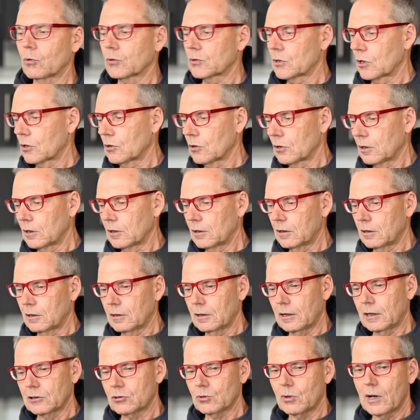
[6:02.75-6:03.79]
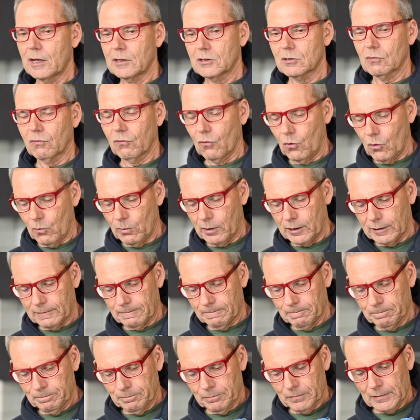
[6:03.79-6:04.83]
also got a transformer
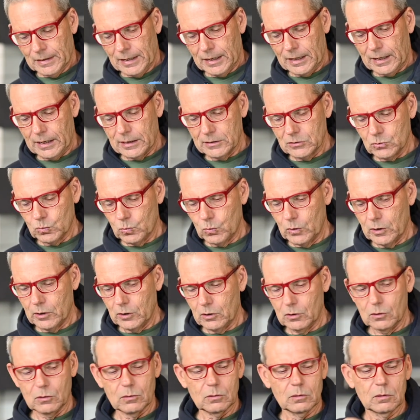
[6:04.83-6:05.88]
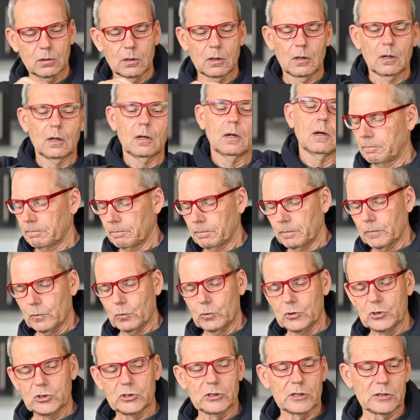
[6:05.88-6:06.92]
as well,
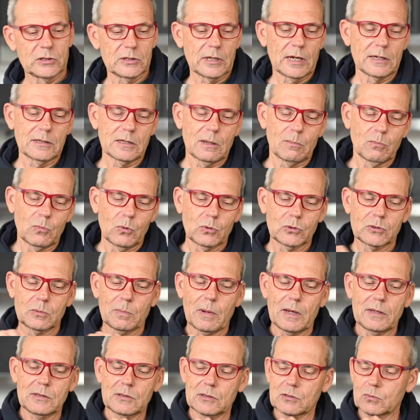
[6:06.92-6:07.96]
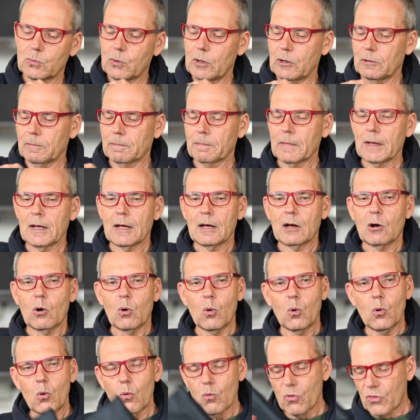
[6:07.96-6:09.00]
which just takes up more space as well.
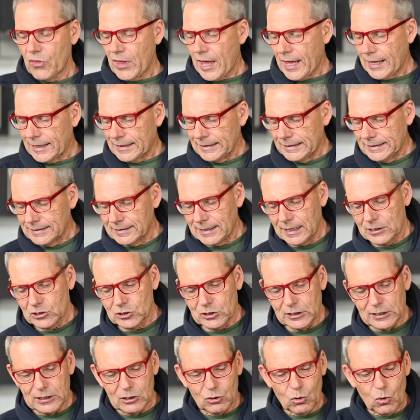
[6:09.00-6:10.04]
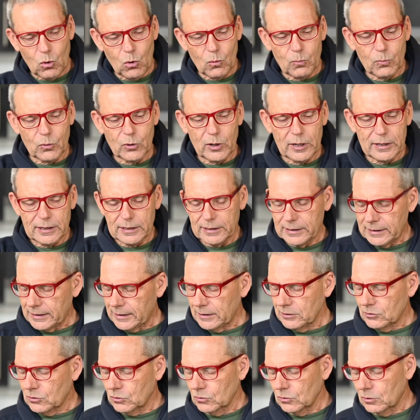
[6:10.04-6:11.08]
All that is actually incorporated
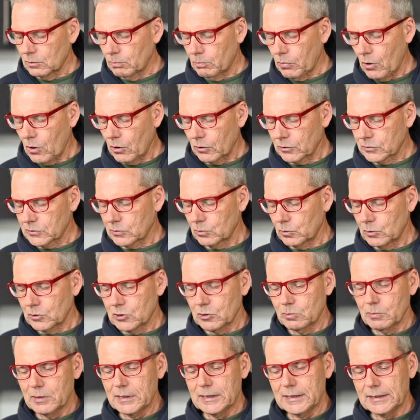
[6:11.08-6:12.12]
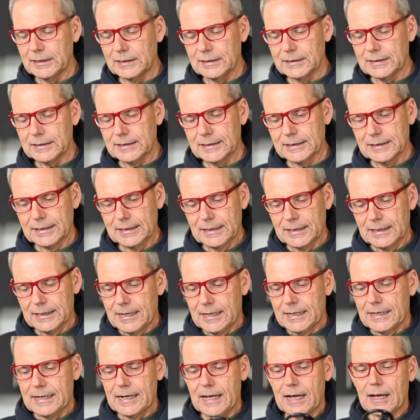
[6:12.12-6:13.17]
into the box, which means
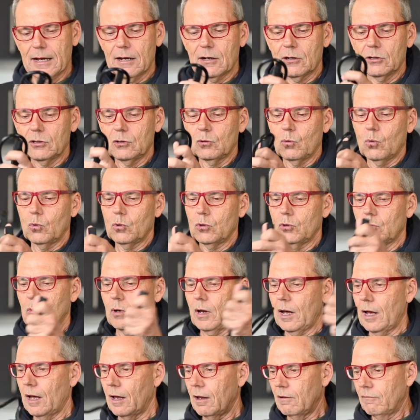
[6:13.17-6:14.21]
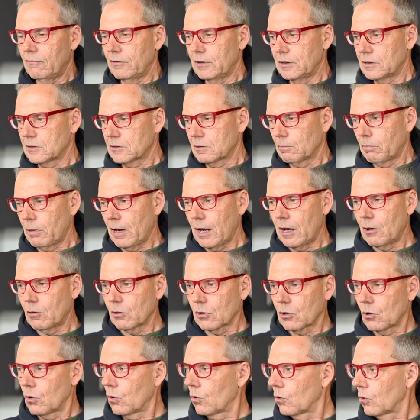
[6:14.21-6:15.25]
now all you have is a power
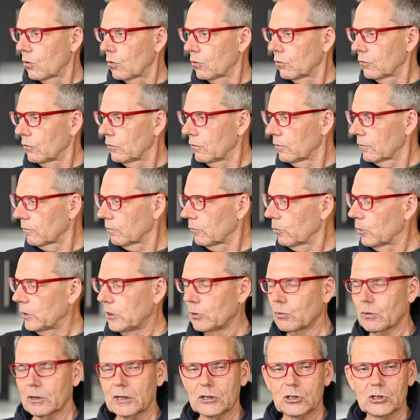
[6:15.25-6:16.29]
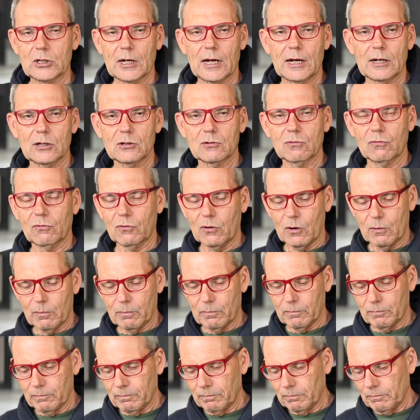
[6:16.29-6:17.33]
cord when you want to charge
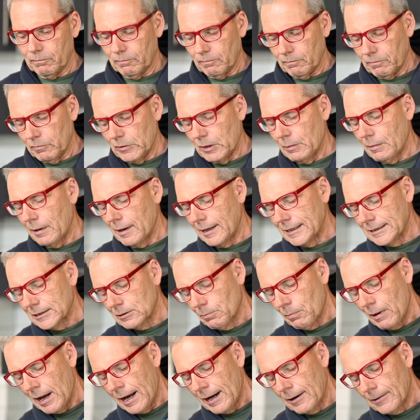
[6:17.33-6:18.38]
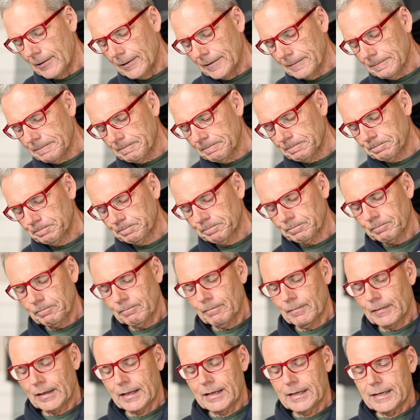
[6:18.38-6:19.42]
from the mains power,
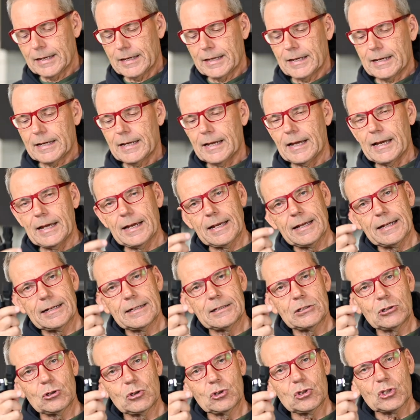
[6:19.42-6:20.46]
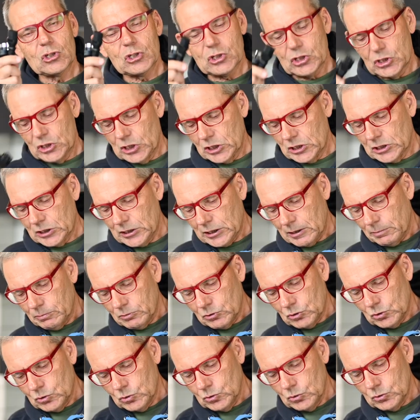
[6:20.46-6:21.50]
and you just connect it up
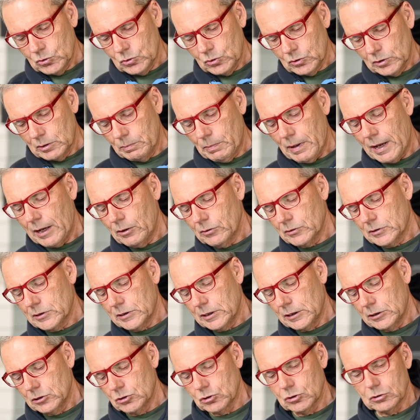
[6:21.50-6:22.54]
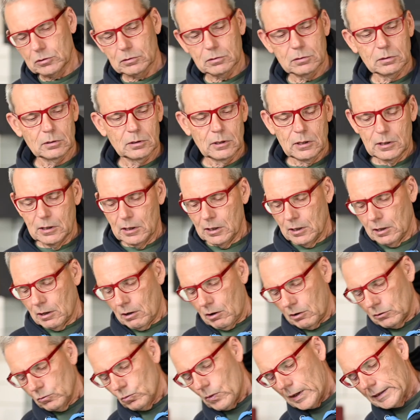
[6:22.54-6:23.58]
to the power station.
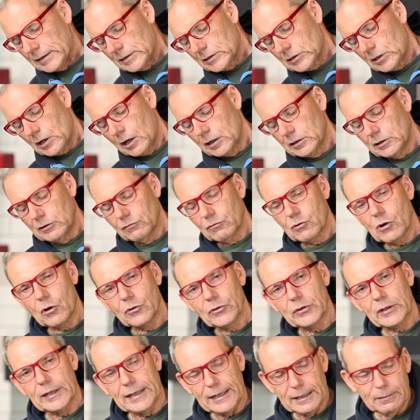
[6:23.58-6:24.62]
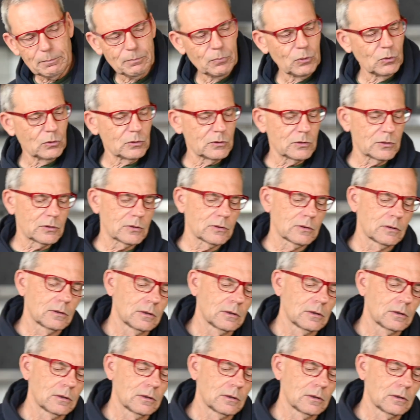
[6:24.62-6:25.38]
On one side you've got the inputs,